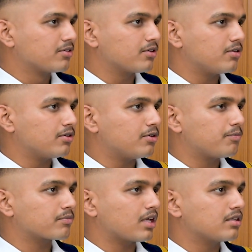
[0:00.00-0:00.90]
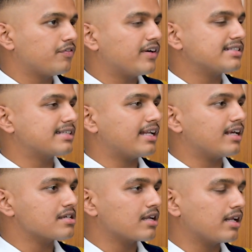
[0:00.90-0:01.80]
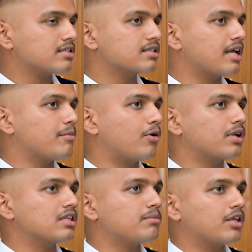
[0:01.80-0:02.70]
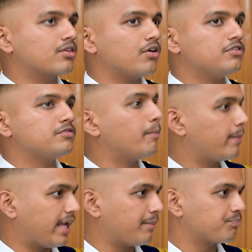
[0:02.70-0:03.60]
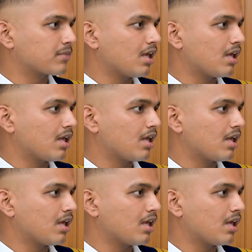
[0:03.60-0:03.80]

So the first delegation list came out in the month of May.